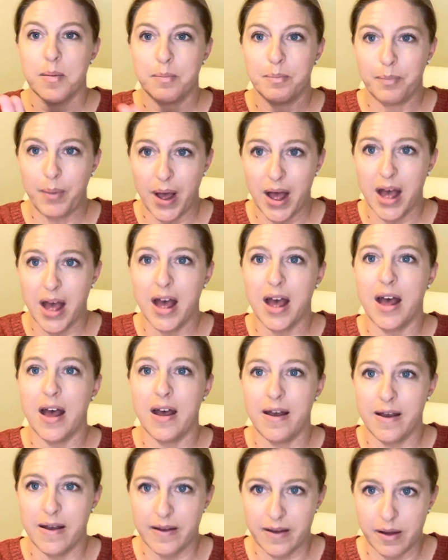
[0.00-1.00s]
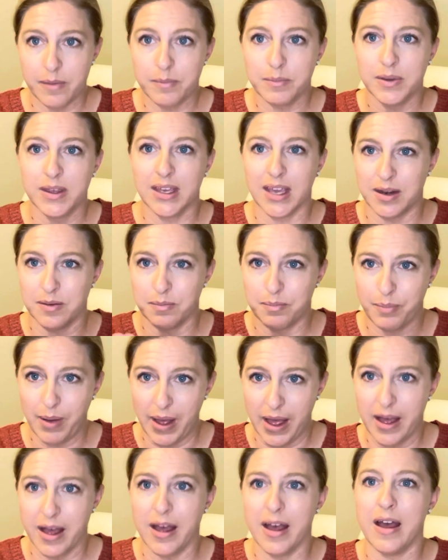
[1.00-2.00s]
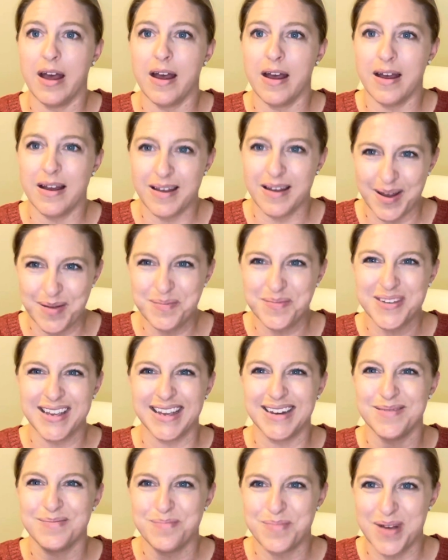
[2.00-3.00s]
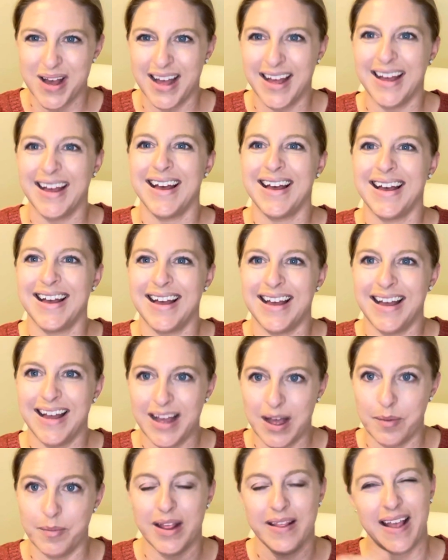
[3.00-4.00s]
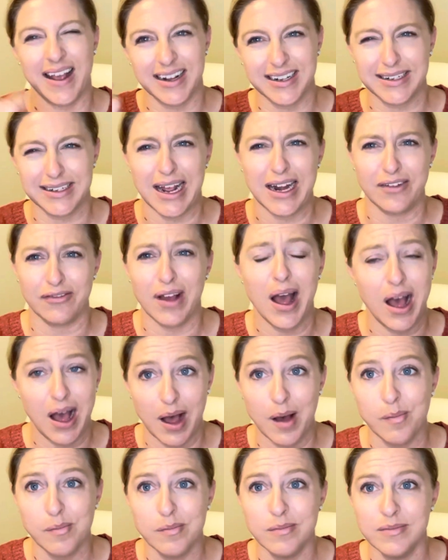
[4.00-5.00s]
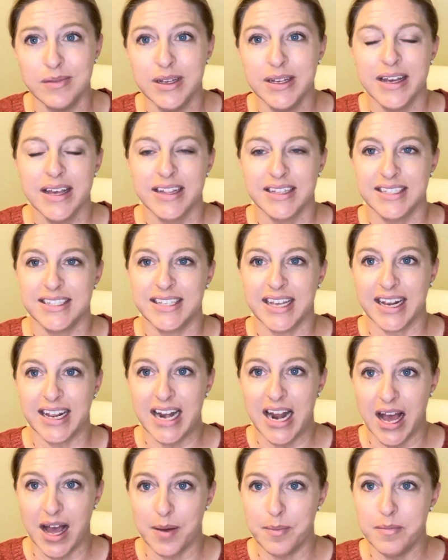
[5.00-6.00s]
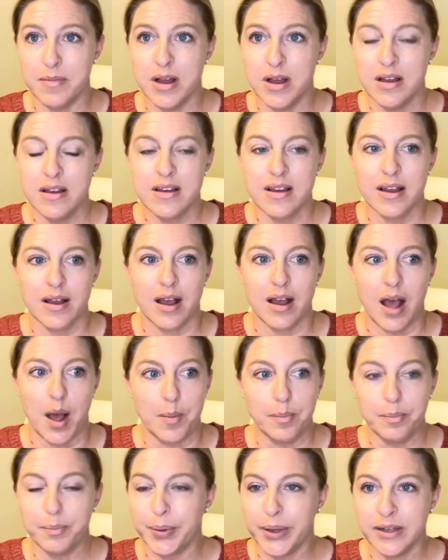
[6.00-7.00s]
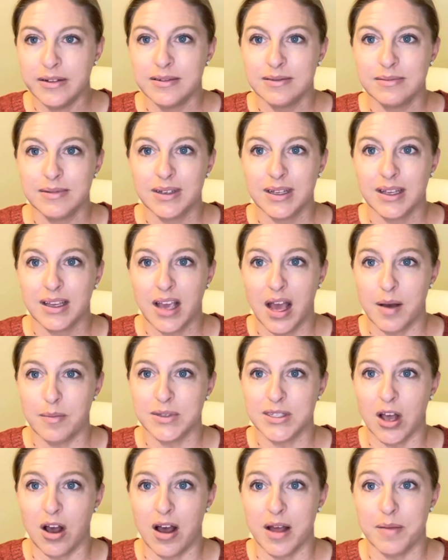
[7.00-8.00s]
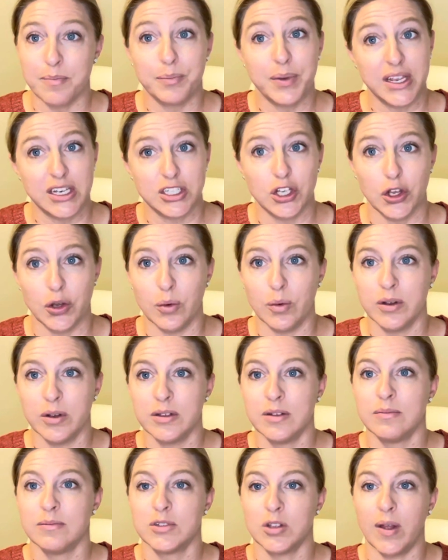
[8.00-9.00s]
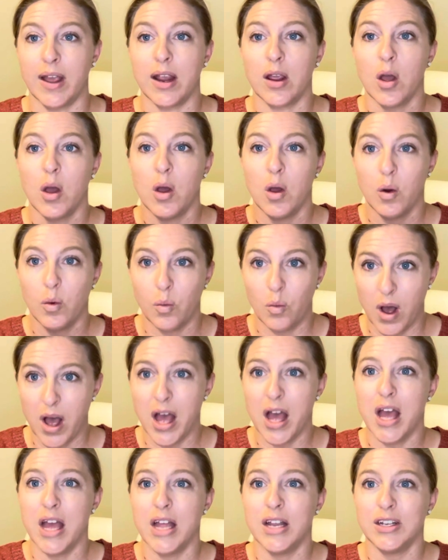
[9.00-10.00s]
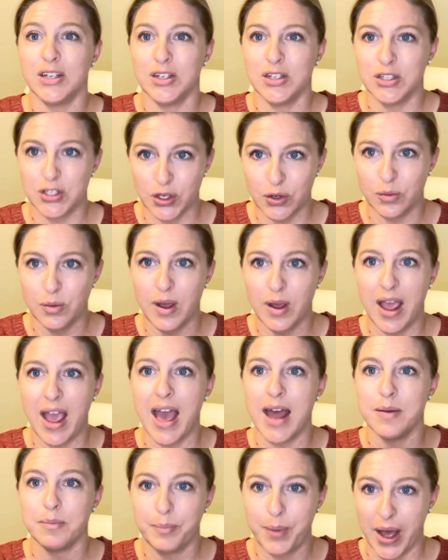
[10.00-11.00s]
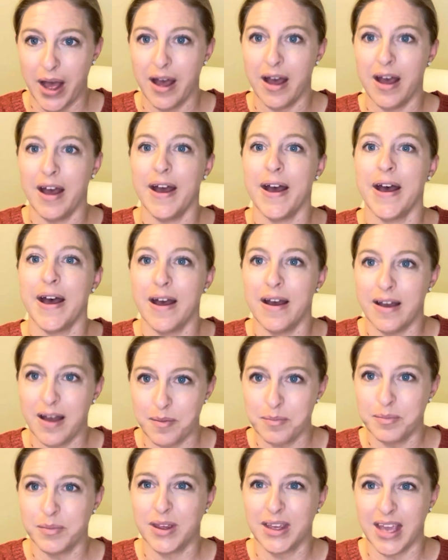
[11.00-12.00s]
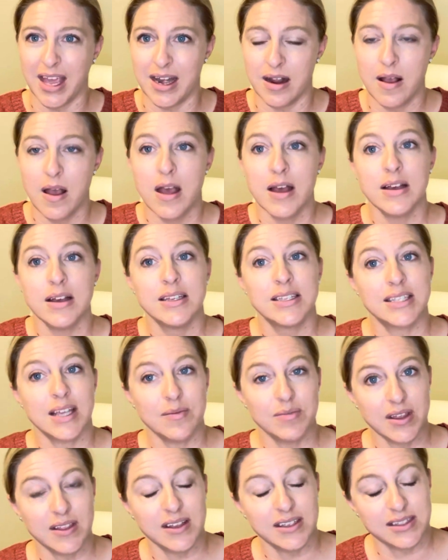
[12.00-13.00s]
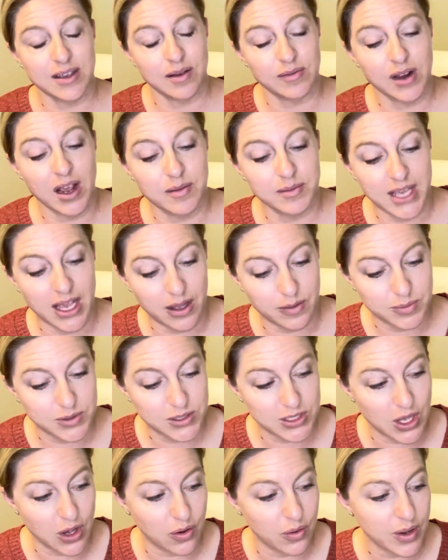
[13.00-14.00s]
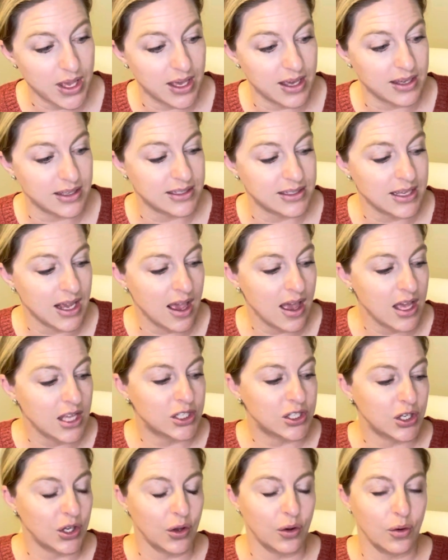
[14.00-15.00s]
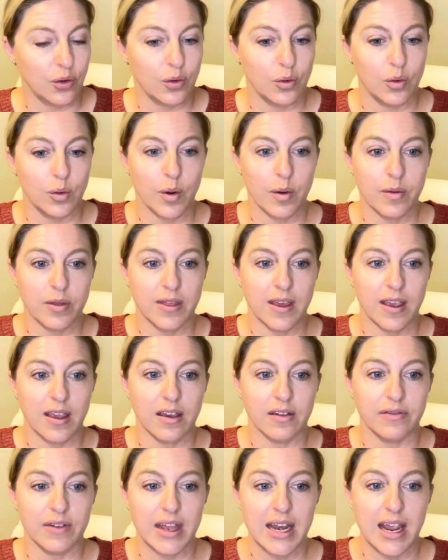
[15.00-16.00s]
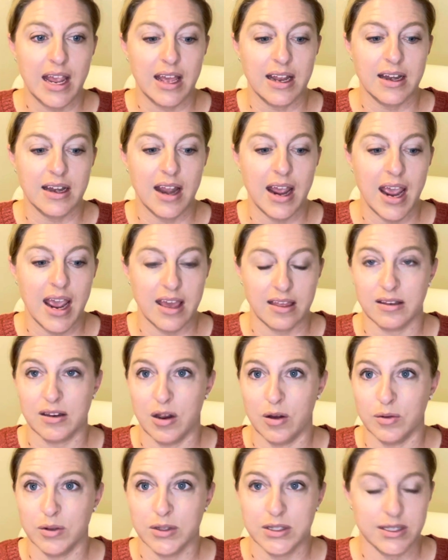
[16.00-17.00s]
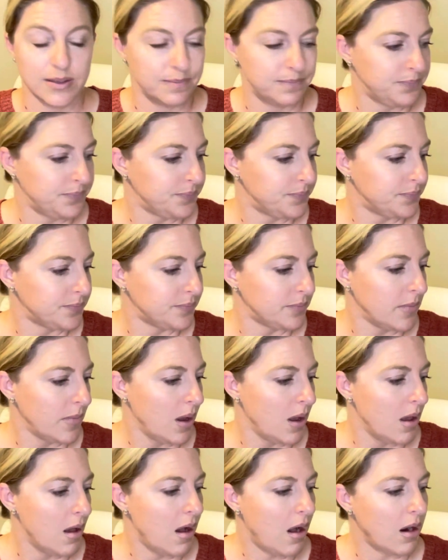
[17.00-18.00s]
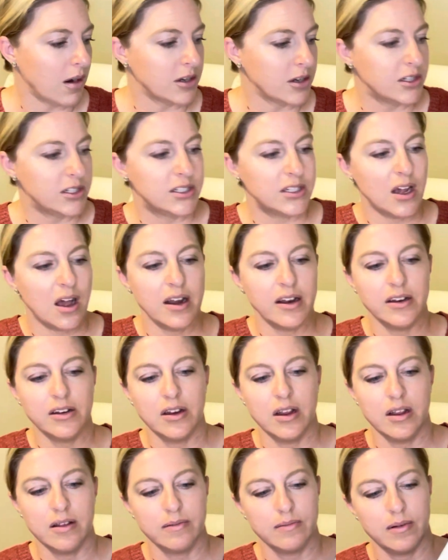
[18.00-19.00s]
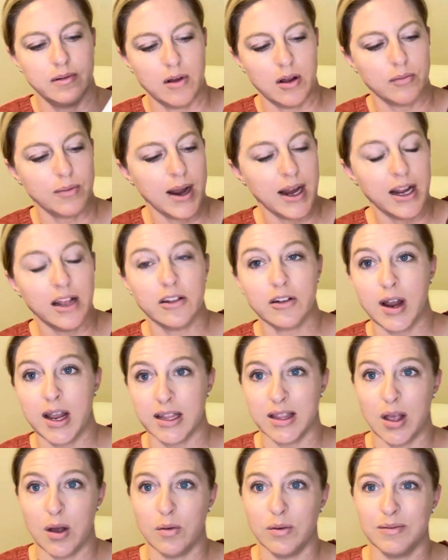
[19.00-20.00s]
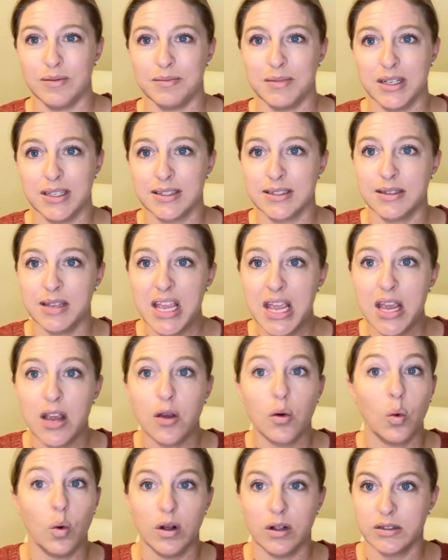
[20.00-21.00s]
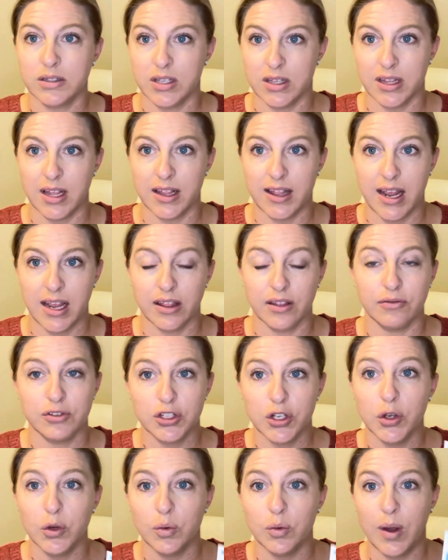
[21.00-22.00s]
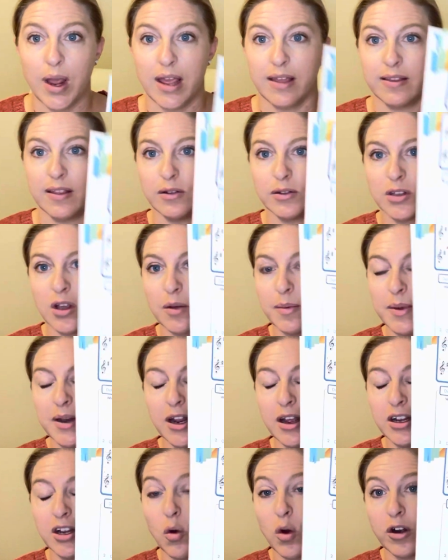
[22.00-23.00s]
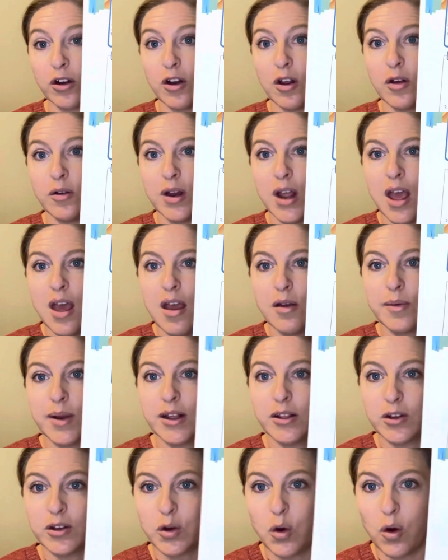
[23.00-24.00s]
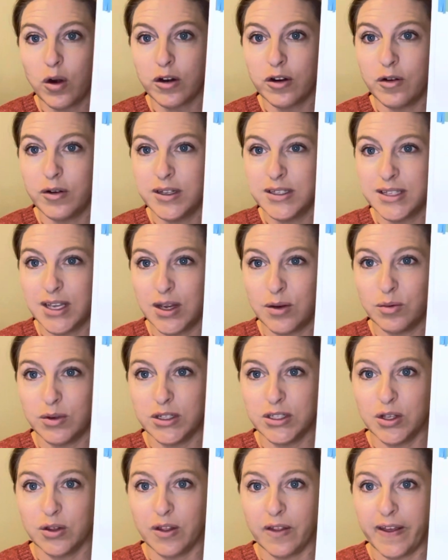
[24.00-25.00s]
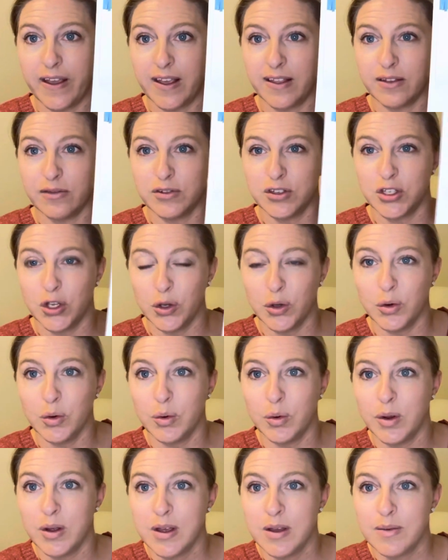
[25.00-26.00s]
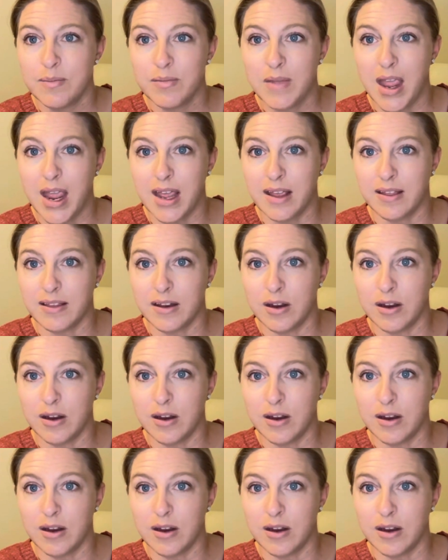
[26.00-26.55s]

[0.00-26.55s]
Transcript: pumpkin, pumpkin, pum, um, and that kind of um, second um, ump comes on beat two. So like one, two, and pumpkin. Something that sometimes helps though is to think of it in eighth notes. Our dotted a regular eighth note is equal to the length of two eighth notes. I mean, a quarter note. Regular quarter note is equal to the length of two eighth